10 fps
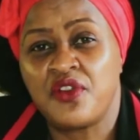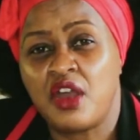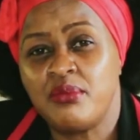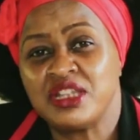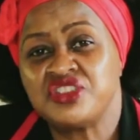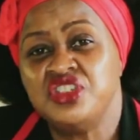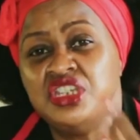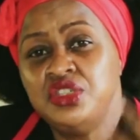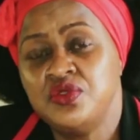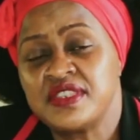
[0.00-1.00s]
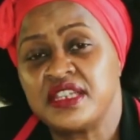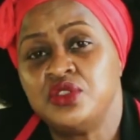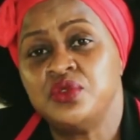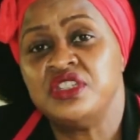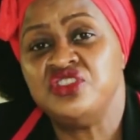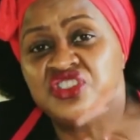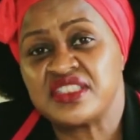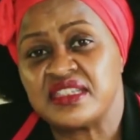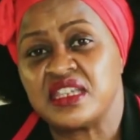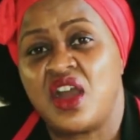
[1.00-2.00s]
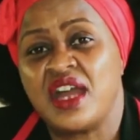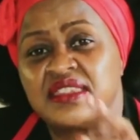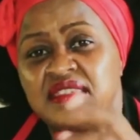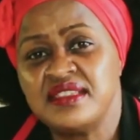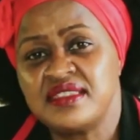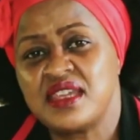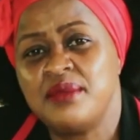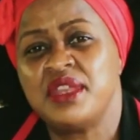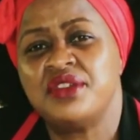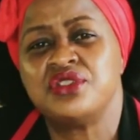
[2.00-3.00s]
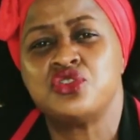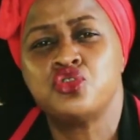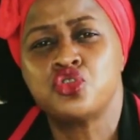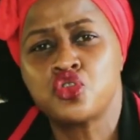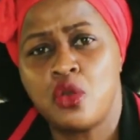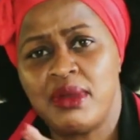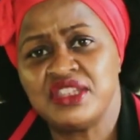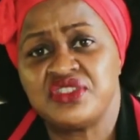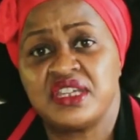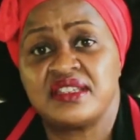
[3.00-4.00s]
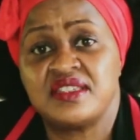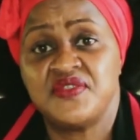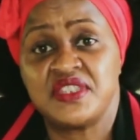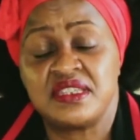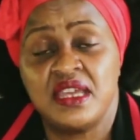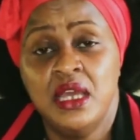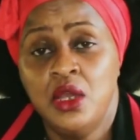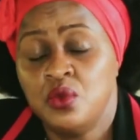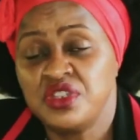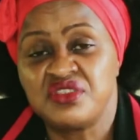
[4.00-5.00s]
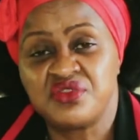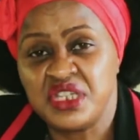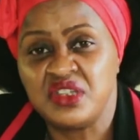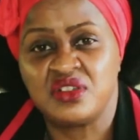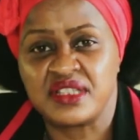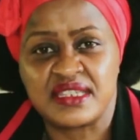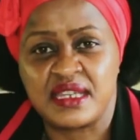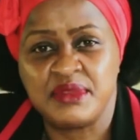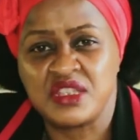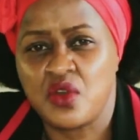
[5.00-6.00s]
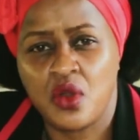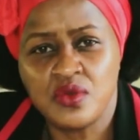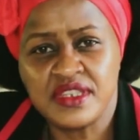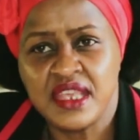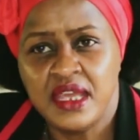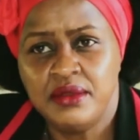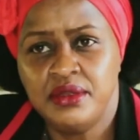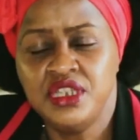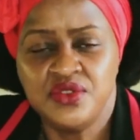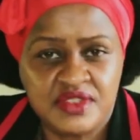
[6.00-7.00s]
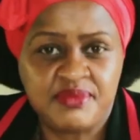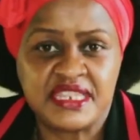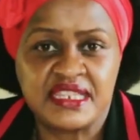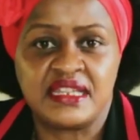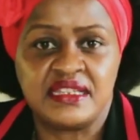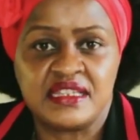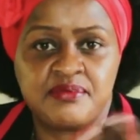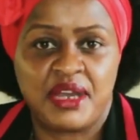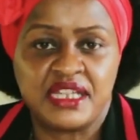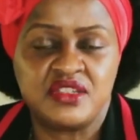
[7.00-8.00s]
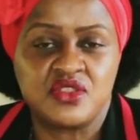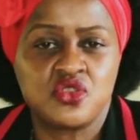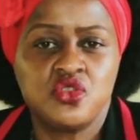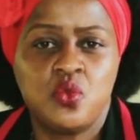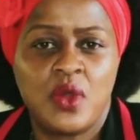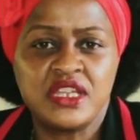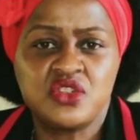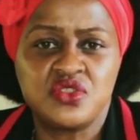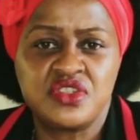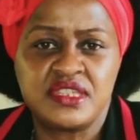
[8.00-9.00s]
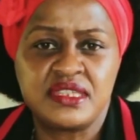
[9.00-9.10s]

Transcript: of how much news are you ingesting. Now, at this time, there is so much negativity, which is really all the time. There's always news, basically, is bad news. So you want to